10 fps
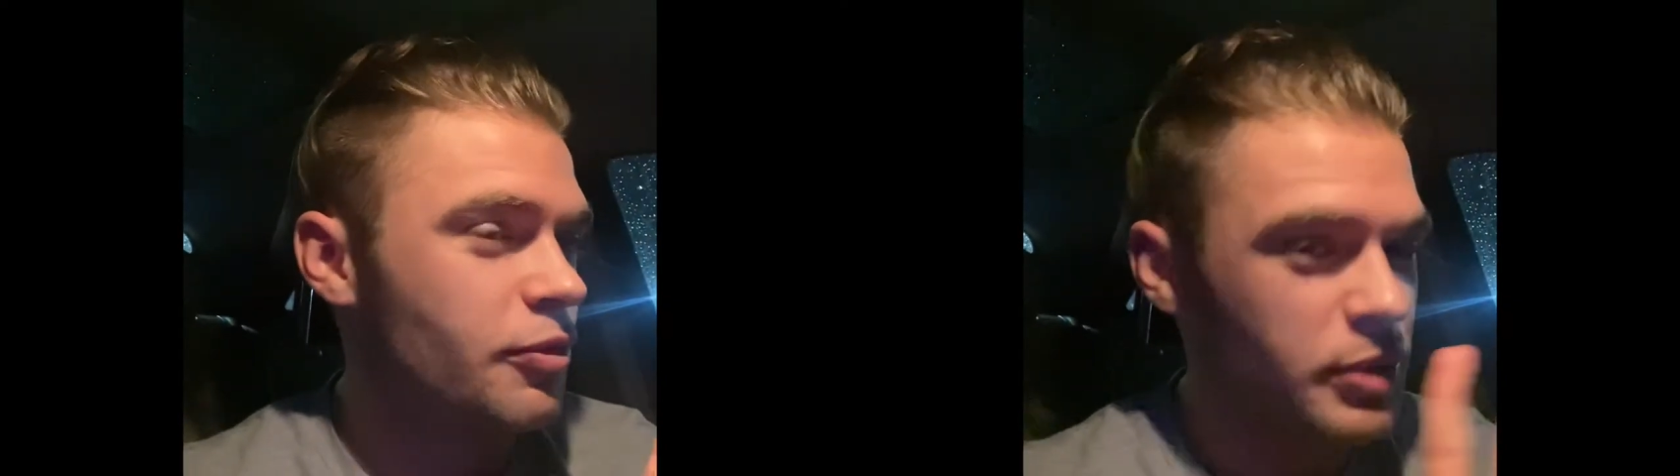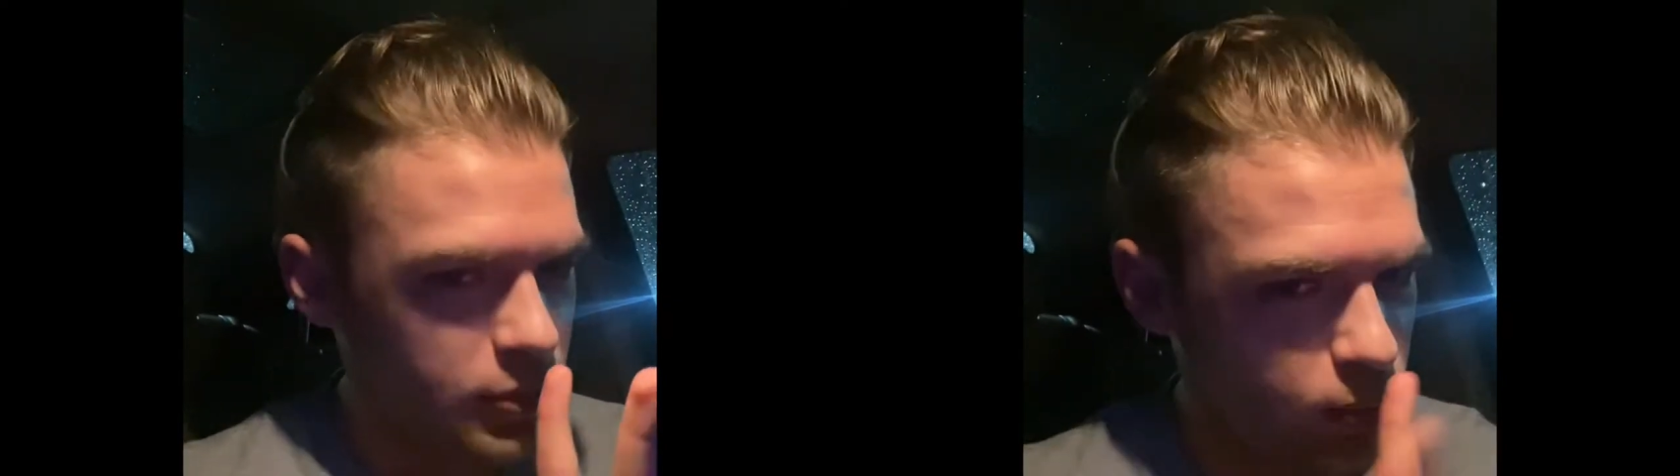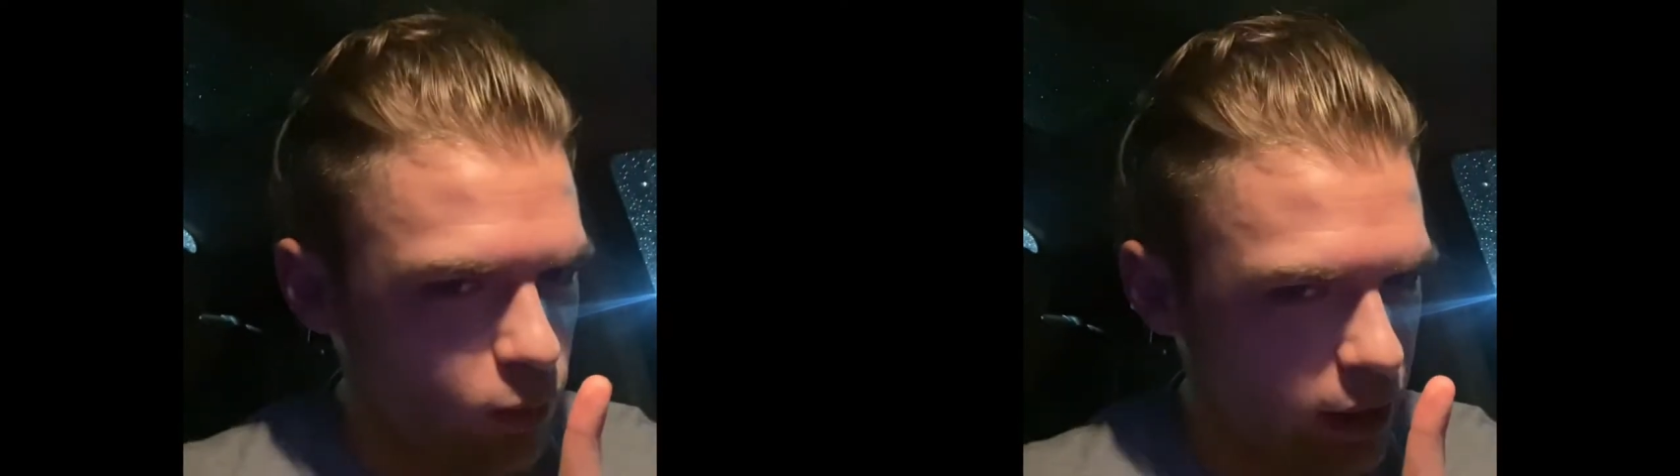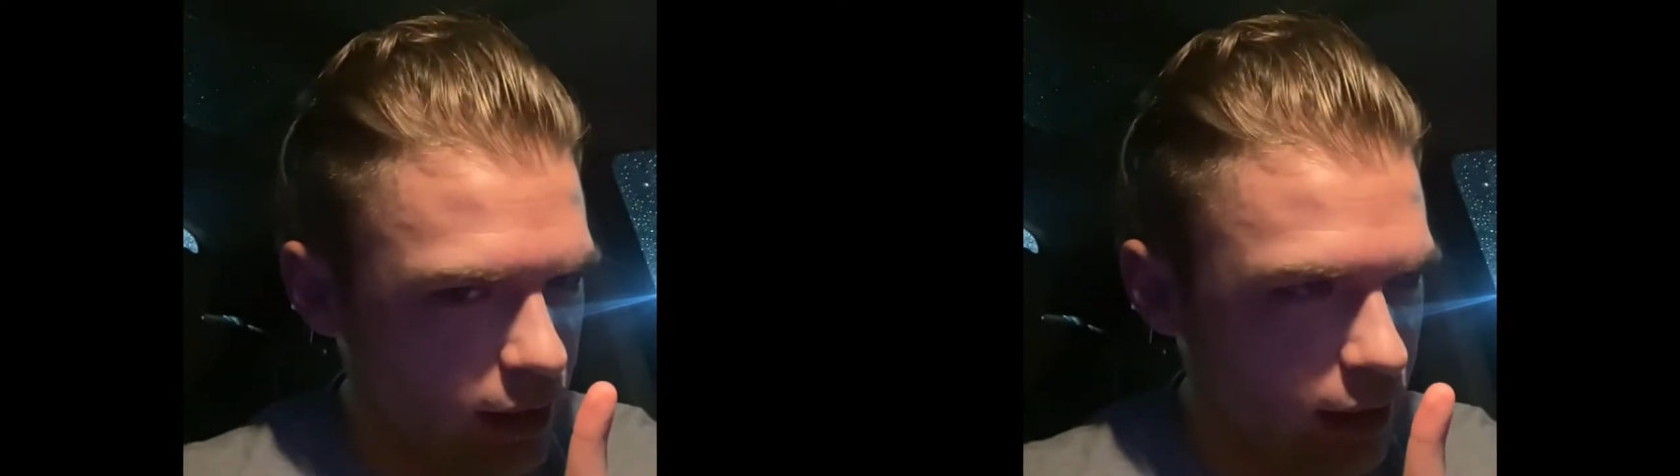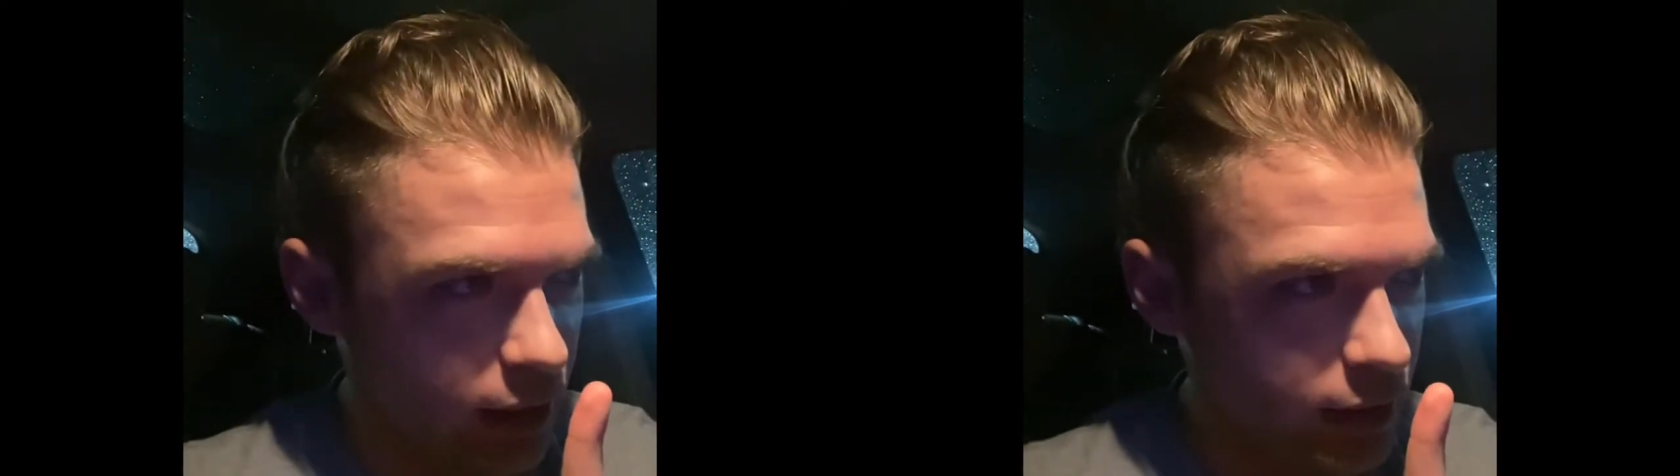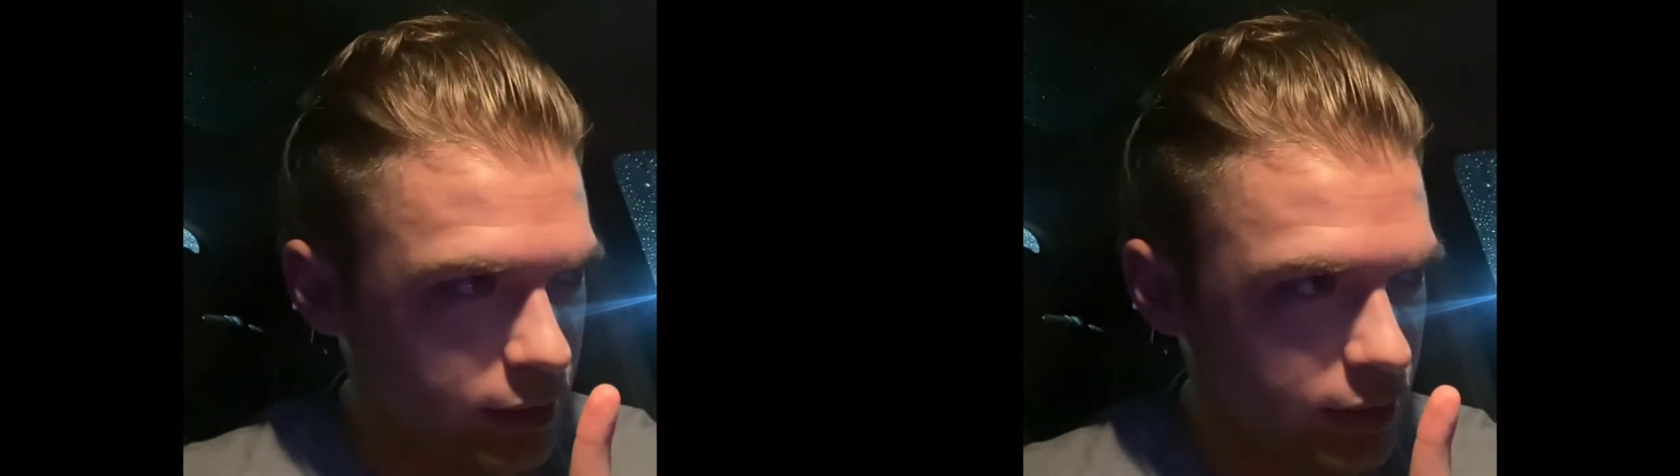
missed one day.